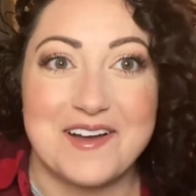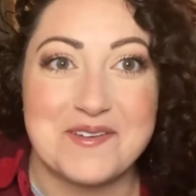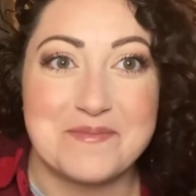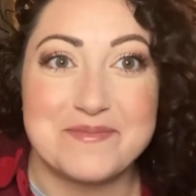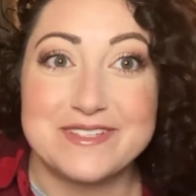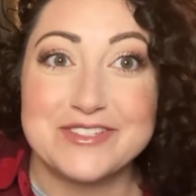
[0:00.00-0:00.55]

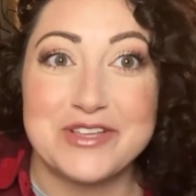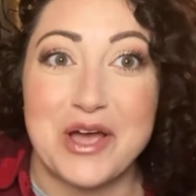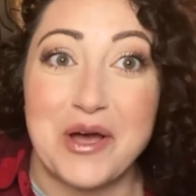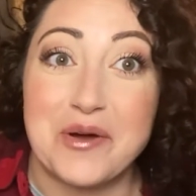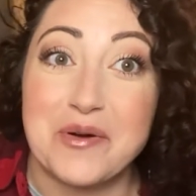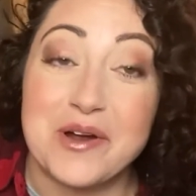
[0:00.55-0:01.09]

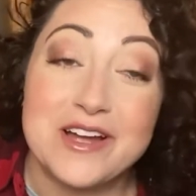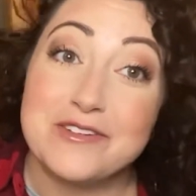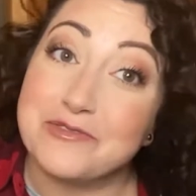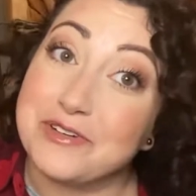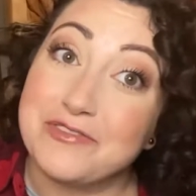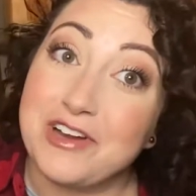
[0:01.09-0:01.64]
So
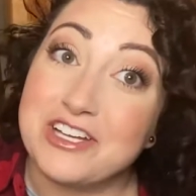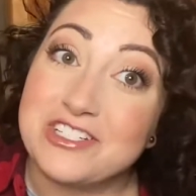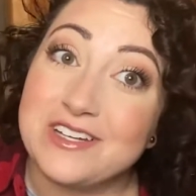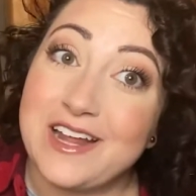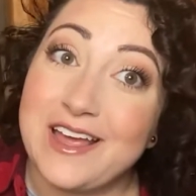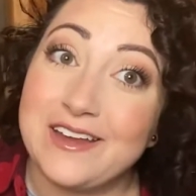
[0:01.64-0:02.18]
refresh
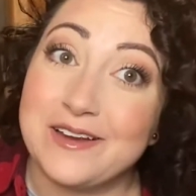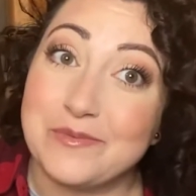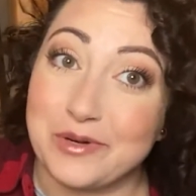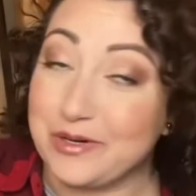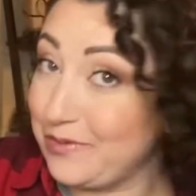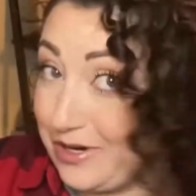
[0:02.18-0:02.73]
today and we're
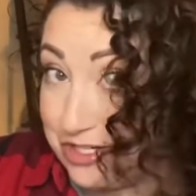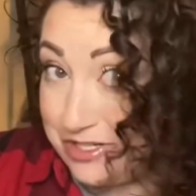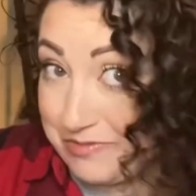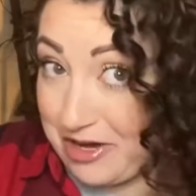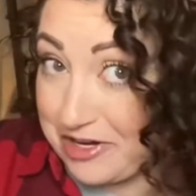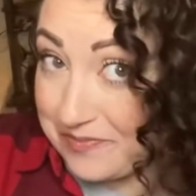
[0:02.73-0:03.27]
gonna wash
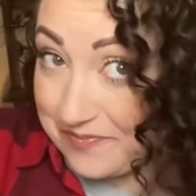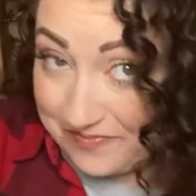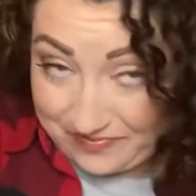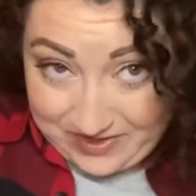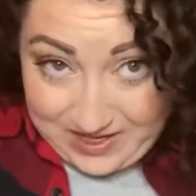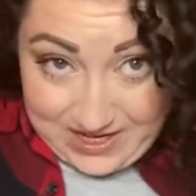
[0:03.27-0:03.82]
tomorrow.
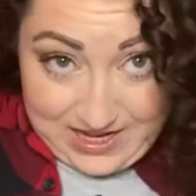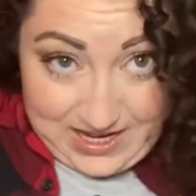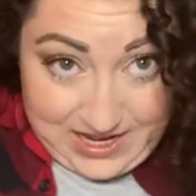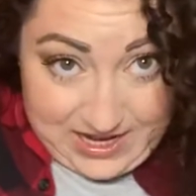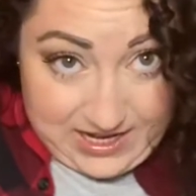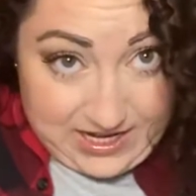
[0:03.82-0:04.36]

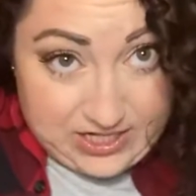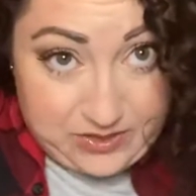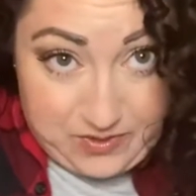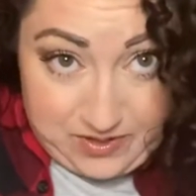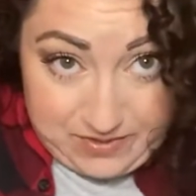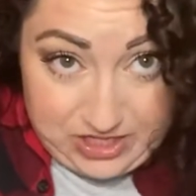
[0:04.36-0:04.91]
And I do
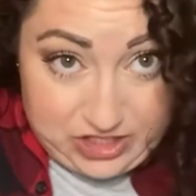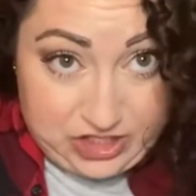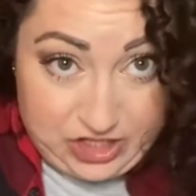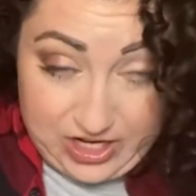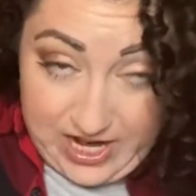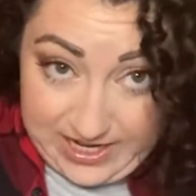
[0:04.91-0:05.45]
wanna make
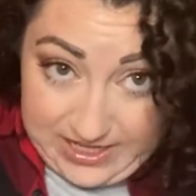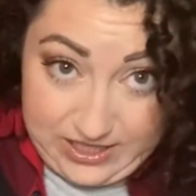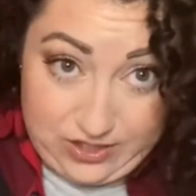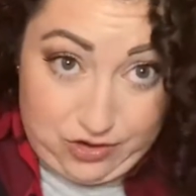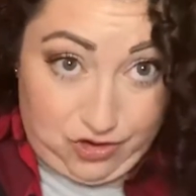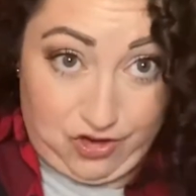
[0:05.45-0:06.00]
sure I get the
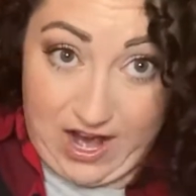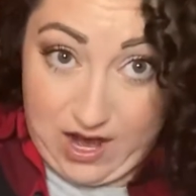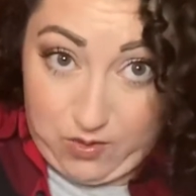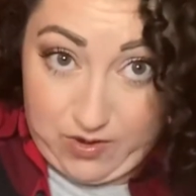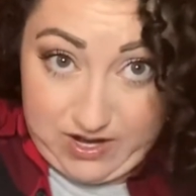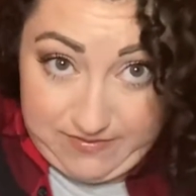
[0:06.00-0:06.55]

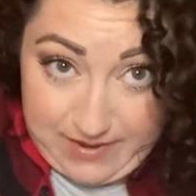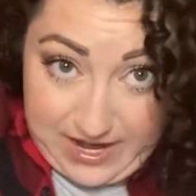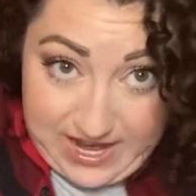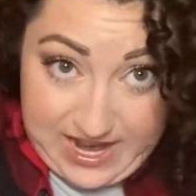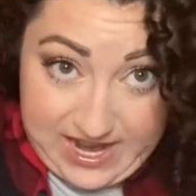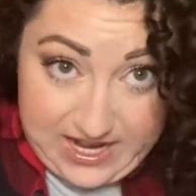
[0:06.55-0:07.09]
crown of my
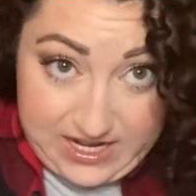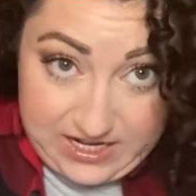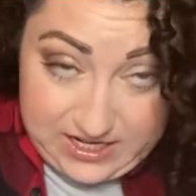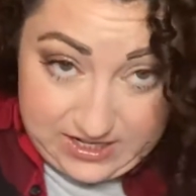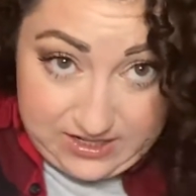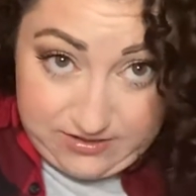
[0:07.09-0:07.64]
head
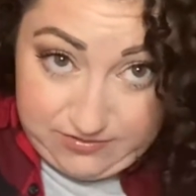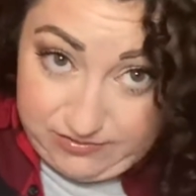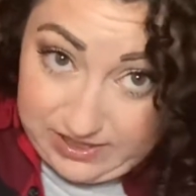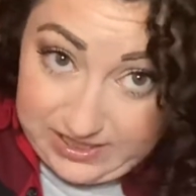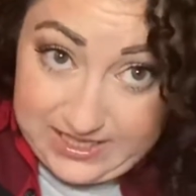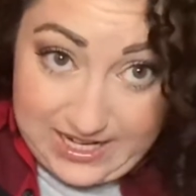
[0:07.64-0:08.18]

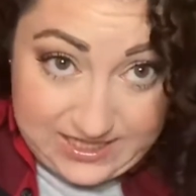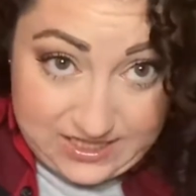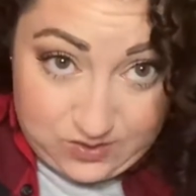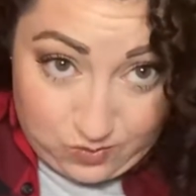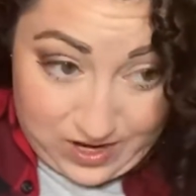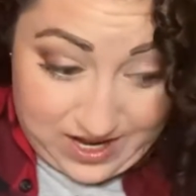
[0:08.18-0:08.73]
really nice
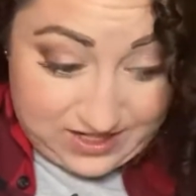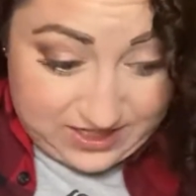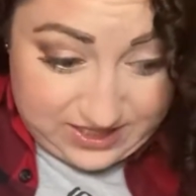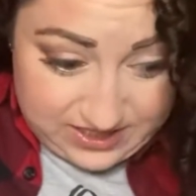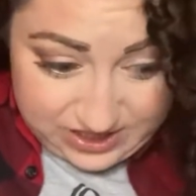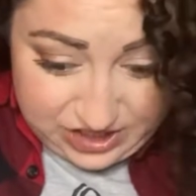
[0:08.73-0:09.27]
and wet,
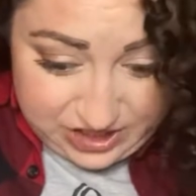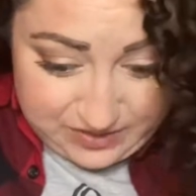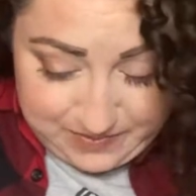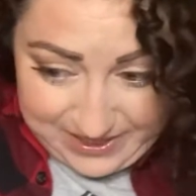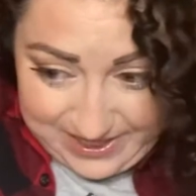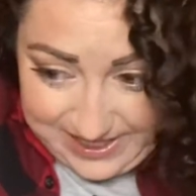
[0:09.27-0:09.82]
just
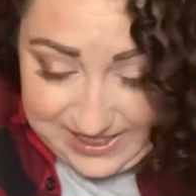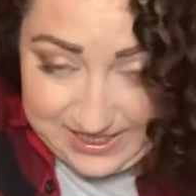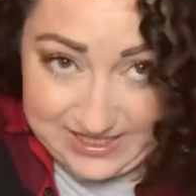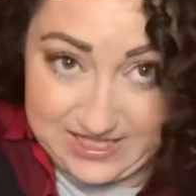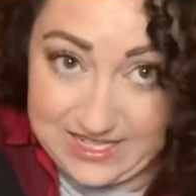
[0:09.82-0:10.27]
because